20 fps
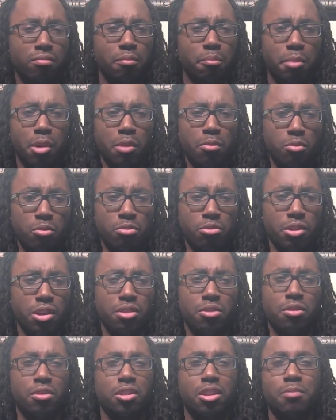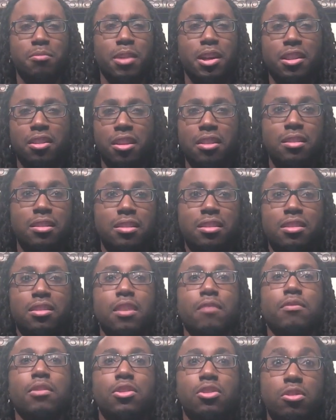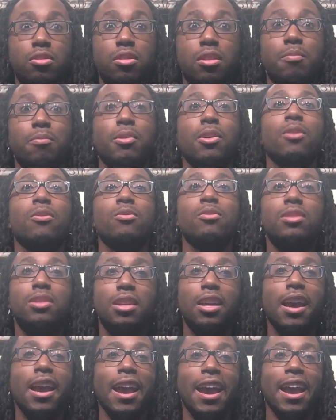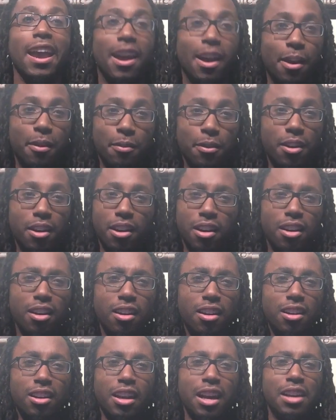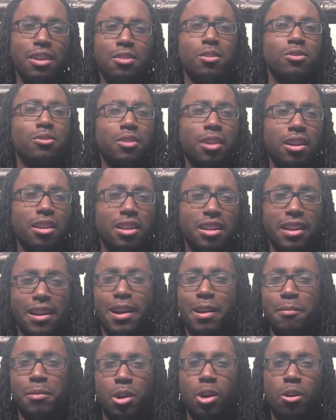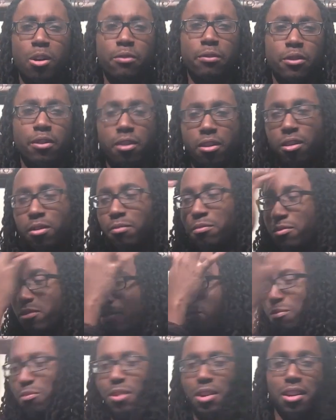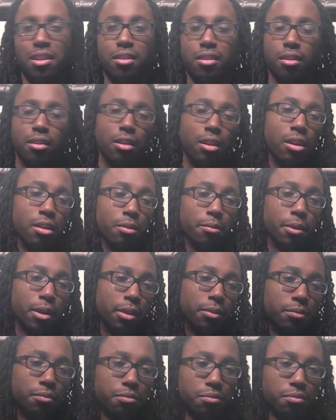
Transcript: bedroom dresser or something. Like, this is stuff that you're supposed to have. And you're going to try to clown me over, girl? Anyway.